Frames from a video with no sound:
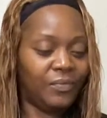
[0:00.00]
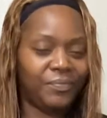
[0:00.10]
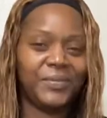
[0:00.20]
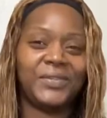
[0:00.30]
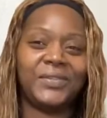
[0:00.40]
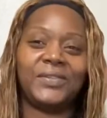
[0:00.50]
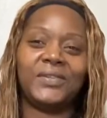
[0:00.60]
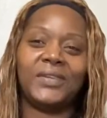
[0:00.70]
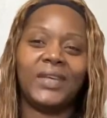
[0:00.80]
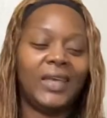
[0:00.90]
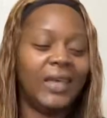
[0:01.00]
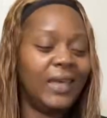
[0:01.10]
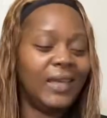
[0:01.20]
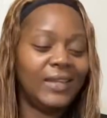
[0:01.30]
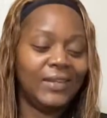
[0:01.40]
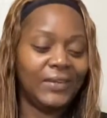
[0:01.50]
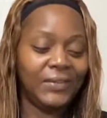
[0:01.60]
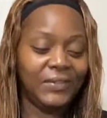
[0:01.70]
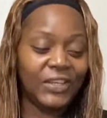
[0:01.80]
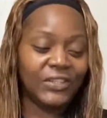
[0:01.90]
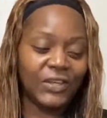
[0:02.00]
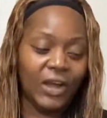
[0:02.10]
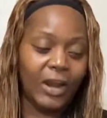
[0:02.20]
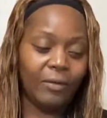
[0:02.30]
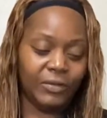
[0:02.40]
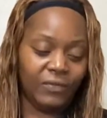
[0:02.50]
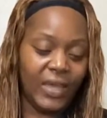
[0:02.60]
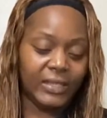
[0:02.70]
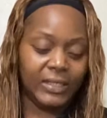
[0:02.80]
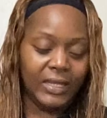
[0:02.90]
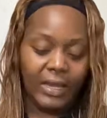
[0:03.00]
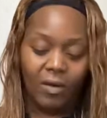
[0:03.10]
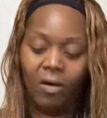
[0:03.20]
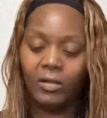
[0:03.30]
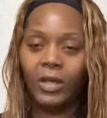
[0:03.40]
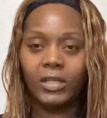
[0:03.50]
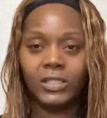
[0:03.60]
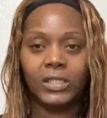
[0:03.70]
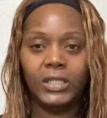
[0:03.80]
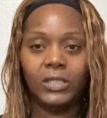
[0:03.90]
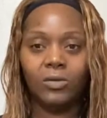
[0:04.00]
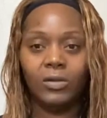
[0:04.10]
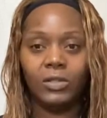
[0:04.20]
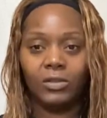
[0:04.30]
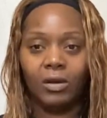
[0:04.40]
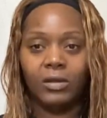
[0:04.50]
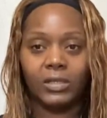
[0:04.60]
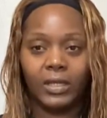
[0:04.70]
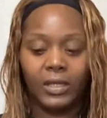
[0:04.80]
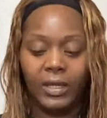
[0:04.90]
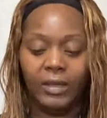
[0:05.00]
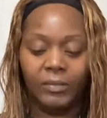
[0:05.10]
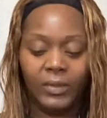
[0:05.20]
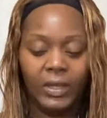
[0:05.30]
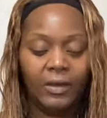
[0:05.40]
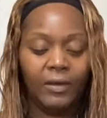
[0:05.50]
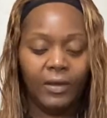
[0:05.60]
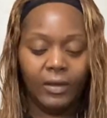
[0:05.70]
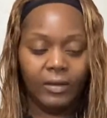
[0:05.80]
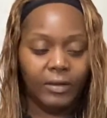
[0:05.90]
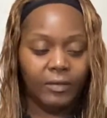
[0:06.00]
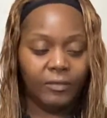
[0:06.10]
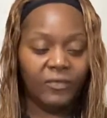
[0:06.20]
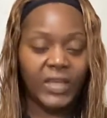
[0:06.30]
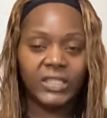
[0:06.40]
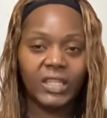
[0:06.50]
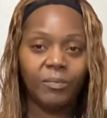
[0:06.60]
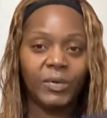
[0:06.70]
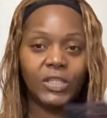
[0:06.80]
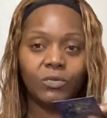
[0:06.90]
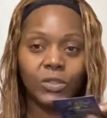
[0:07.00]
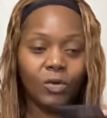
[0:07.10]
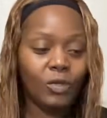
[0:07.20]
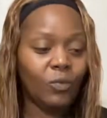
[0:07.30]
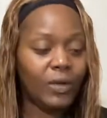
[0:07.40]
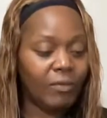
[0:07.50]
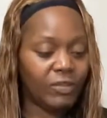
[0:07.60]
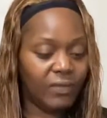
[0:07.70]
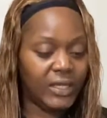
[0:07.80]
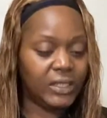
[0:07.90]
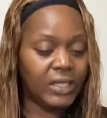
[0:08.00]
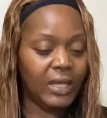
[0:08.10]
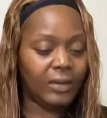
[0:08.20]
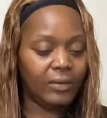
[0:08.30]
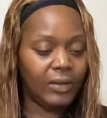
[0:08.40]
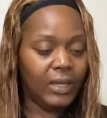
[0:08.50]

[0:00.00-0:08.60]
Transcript: Psh. Dude, this car was face down. All y'all see these all these cars that came um, faced up, but this was the only one that was face down